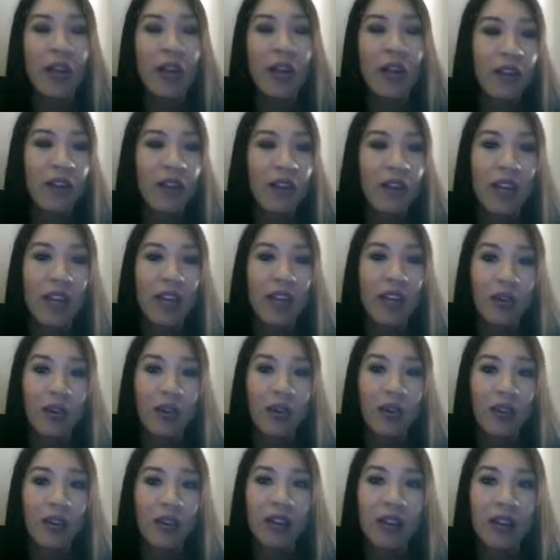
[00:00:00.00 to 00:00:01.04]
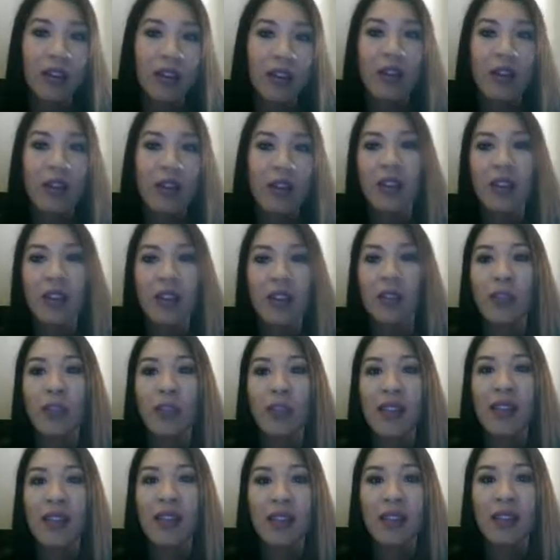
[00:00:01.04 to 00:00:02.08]
have an account created. So
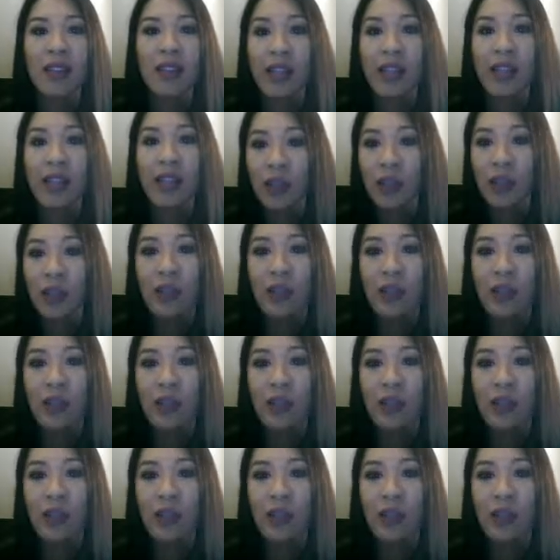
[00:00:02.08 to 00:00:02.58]
because I do